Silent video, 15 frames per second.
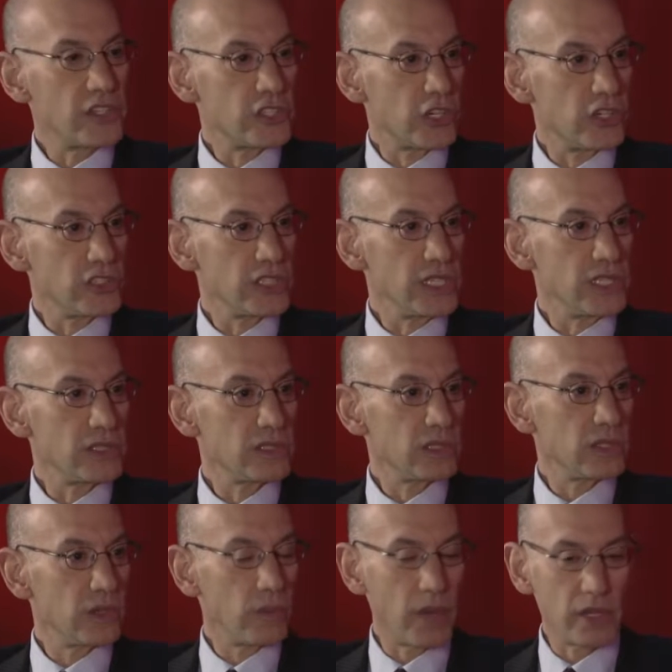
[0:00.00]
jerseys,
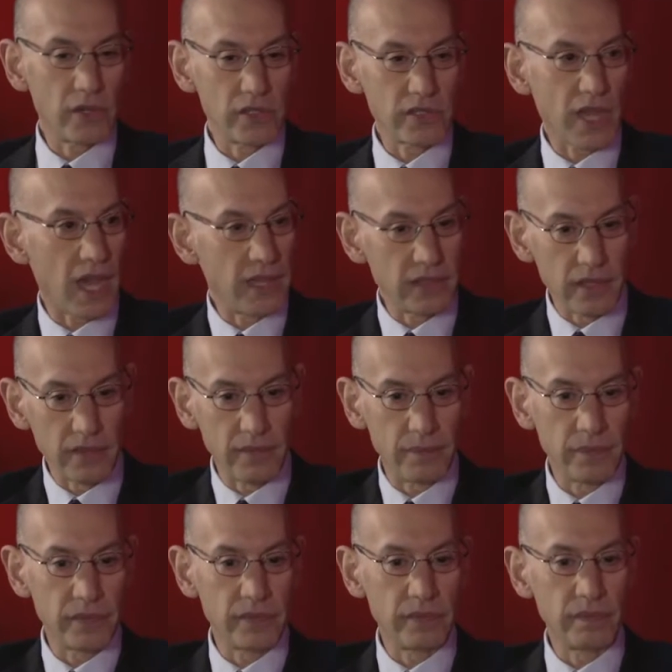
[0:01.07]
whether it's on the
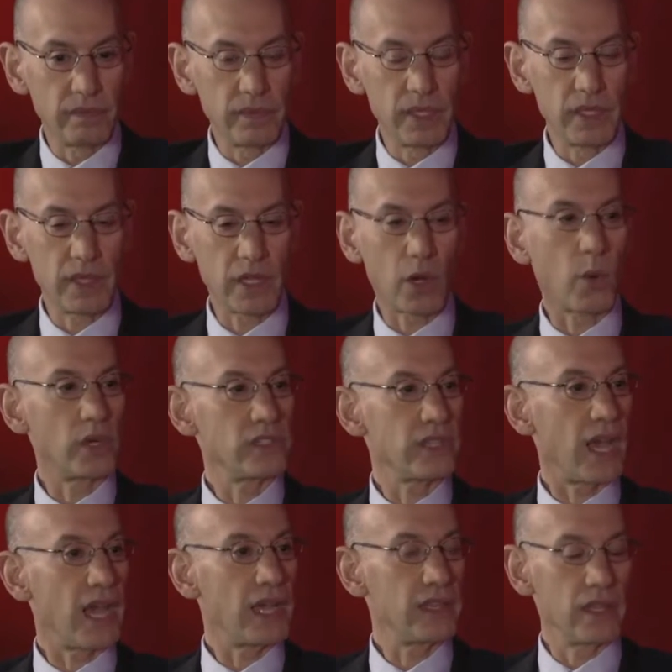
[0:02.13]
the court
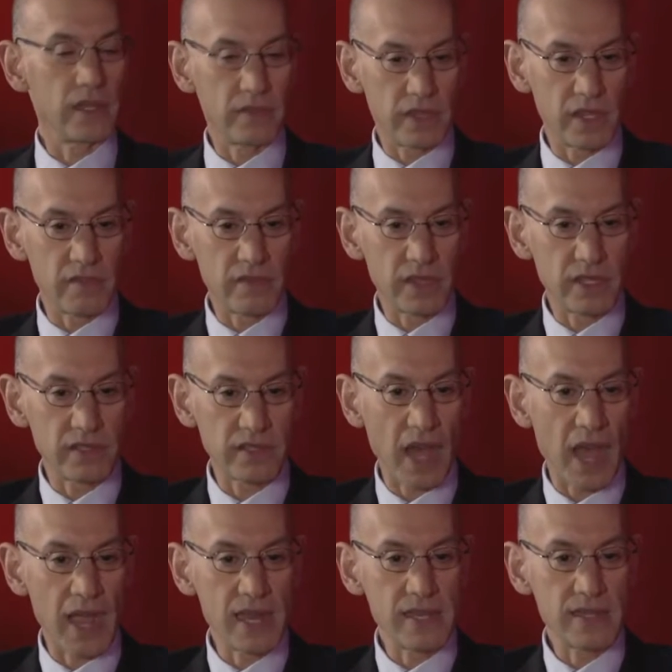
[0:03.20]
side, the, the, the
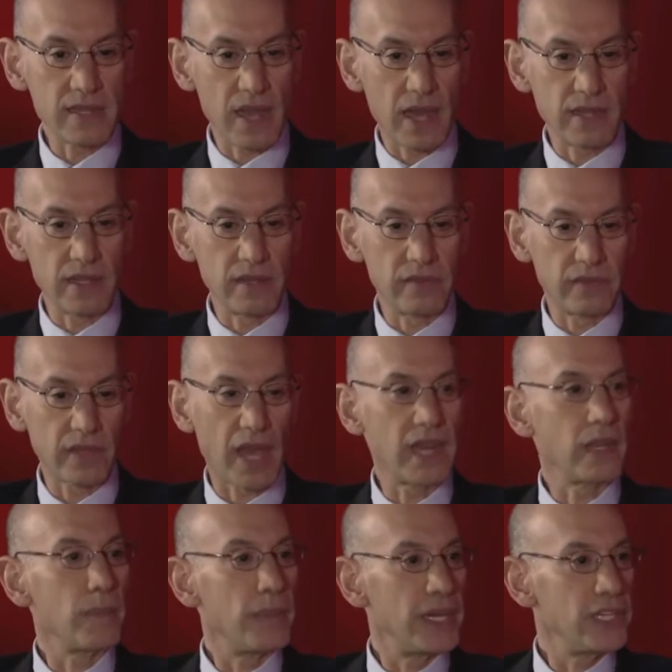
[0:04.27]
signs on the side
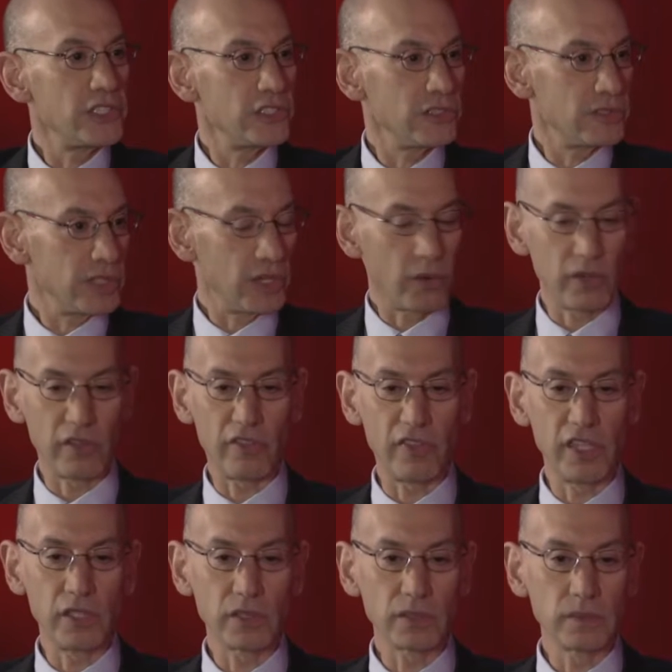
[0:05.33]
of the pitch, you know, or the
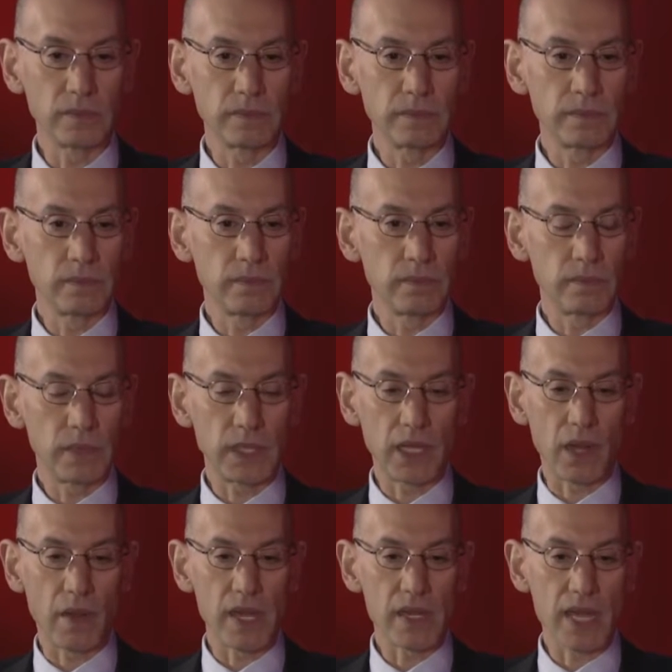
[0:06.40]
field, you
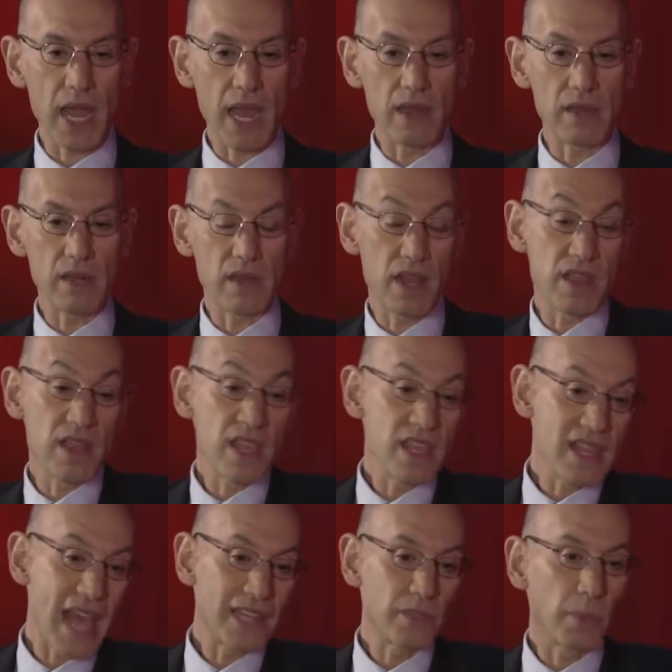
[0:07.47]
know, and
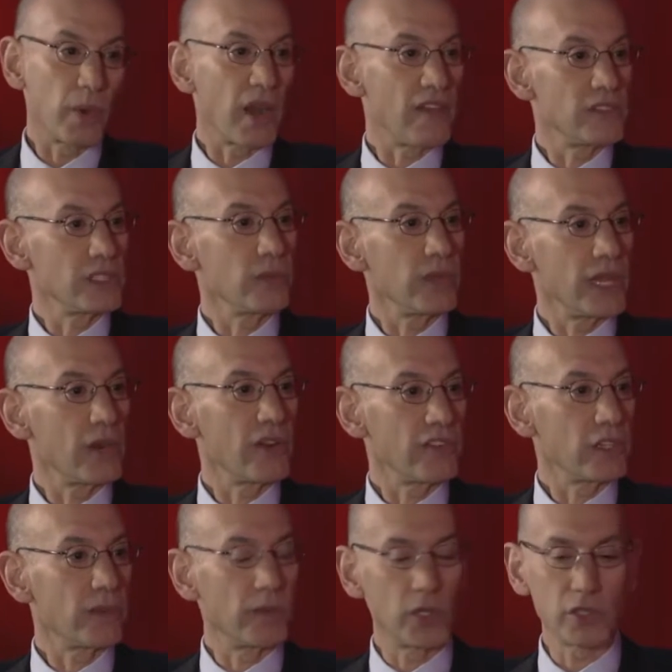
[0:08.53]
in that sport, obviously, where they don't
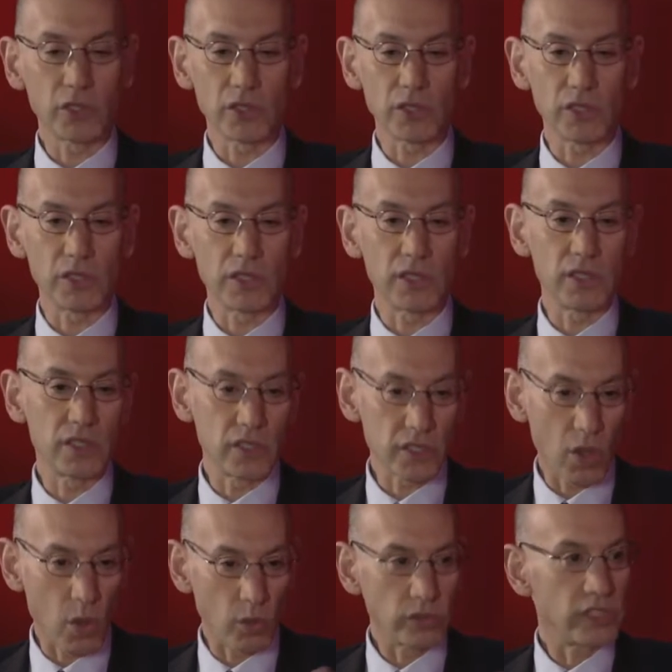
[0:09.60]
have commercials, there's there's
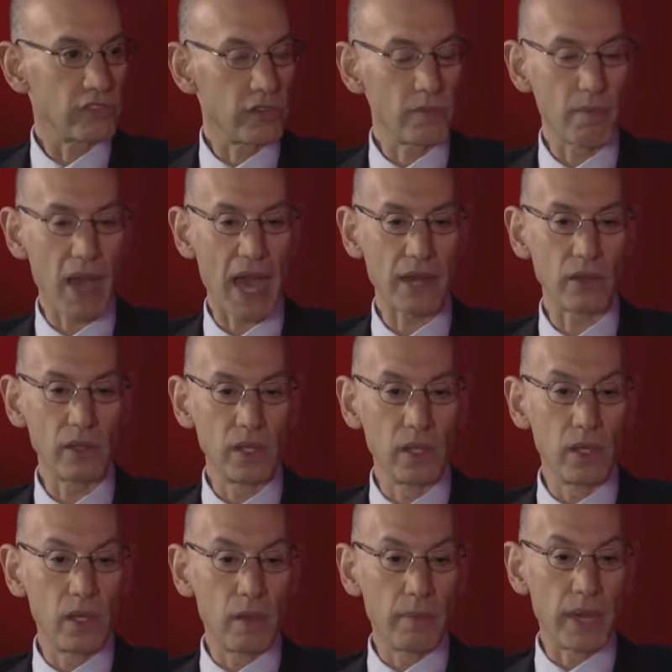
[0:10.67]
a whole different model,
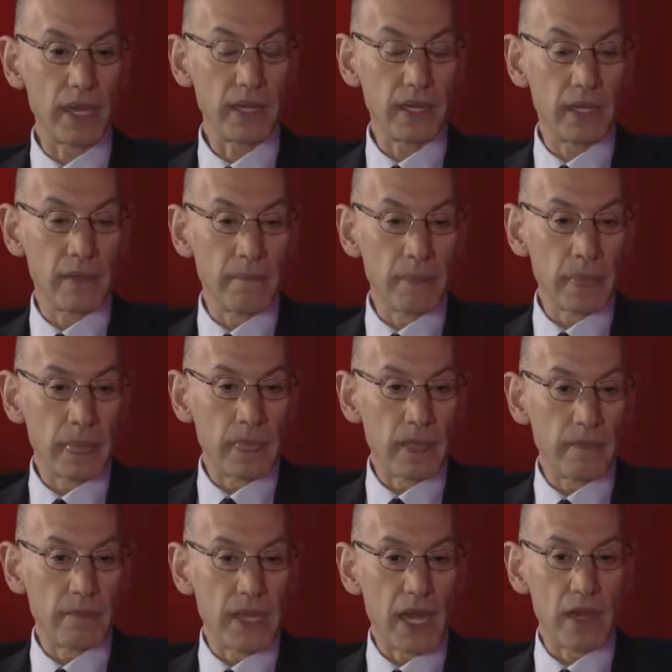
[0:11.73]
but
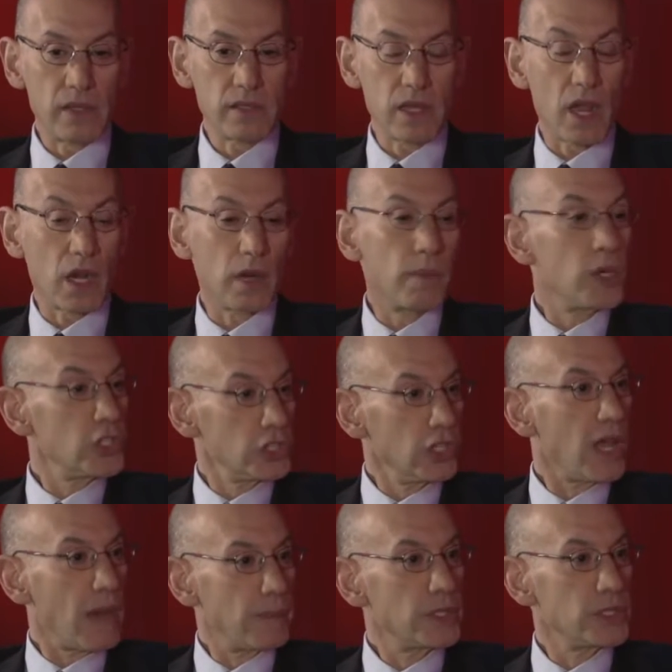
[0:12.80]
there's a
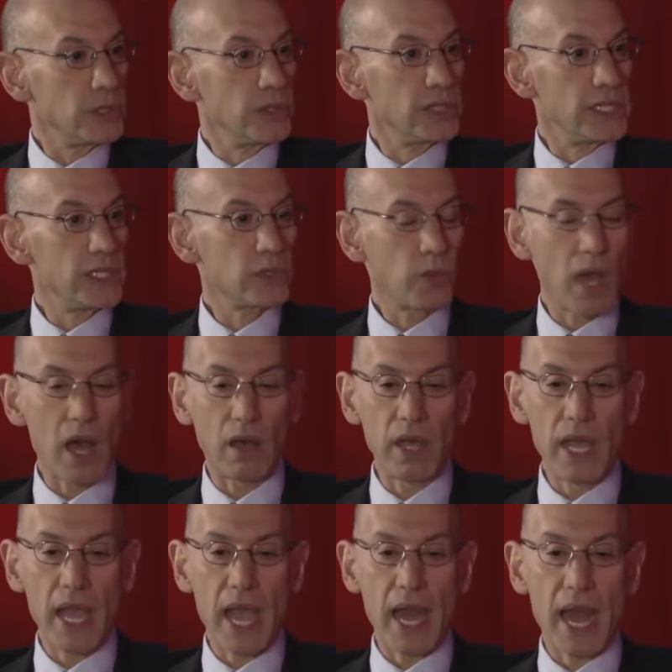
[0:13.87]
commercial opportunity as
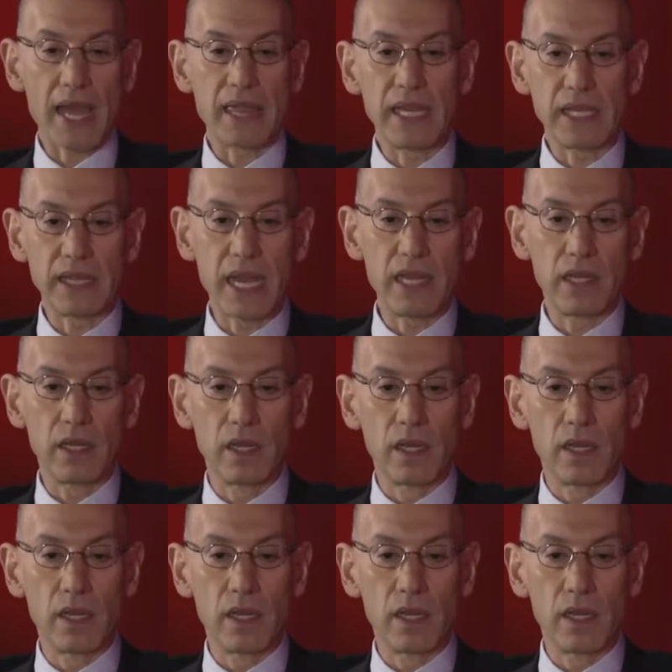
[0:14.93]
well, and I think that